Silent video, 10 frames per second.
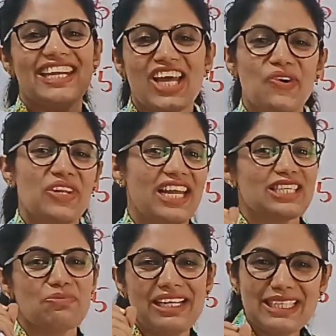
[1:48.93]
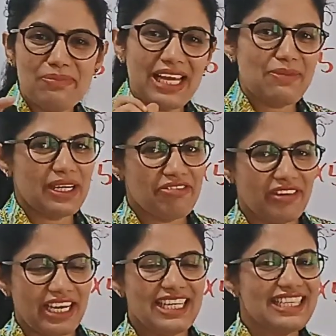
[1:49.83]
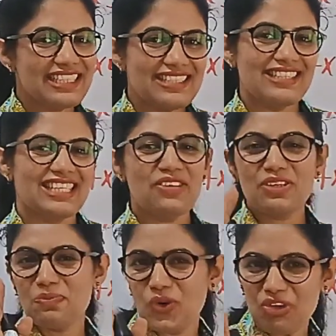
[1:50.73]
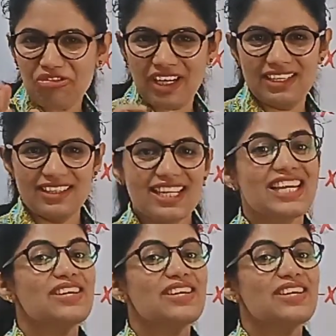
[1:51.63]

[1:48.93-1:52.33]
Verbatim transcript: Now let's multiply by 5. This is even more fun.